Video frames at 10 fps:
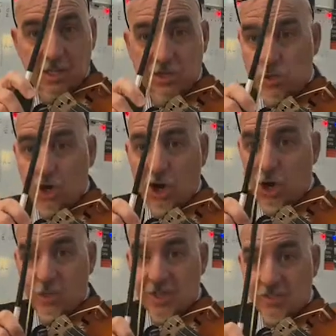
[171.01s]
let's do it
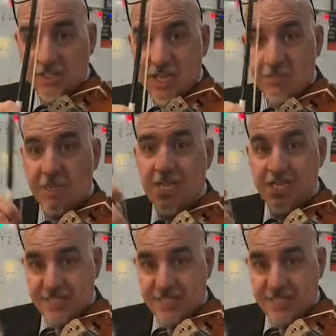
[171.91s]
all without stopping.